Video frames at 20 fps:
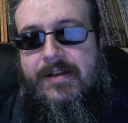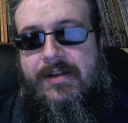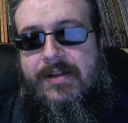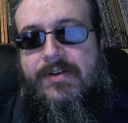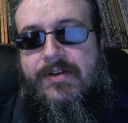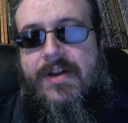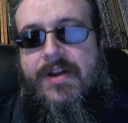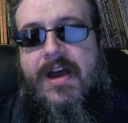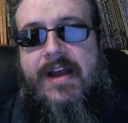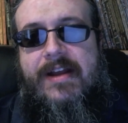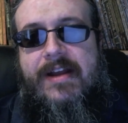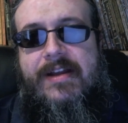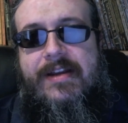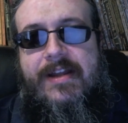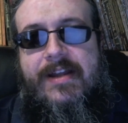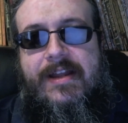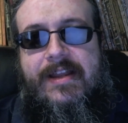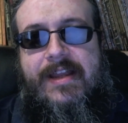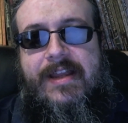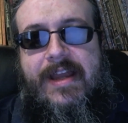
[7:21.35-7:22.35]
you're not
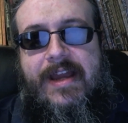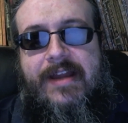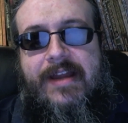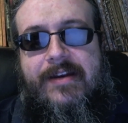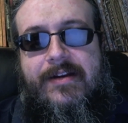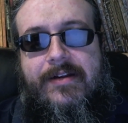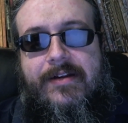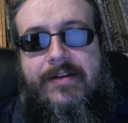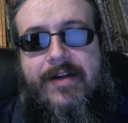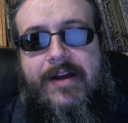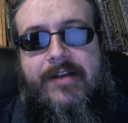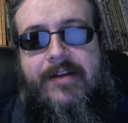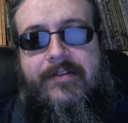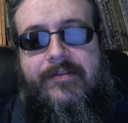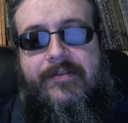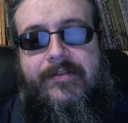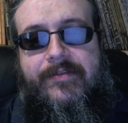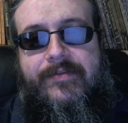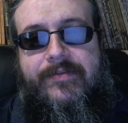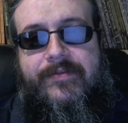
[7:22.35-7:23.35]
going to get a lot
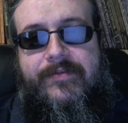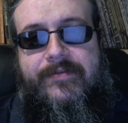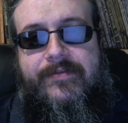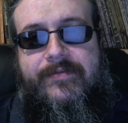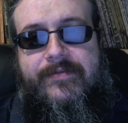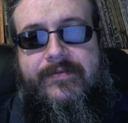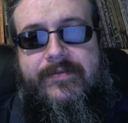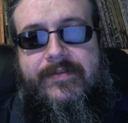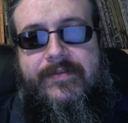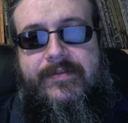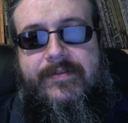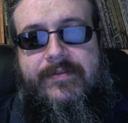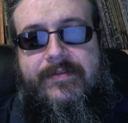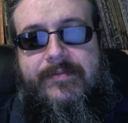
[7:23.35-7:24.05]
of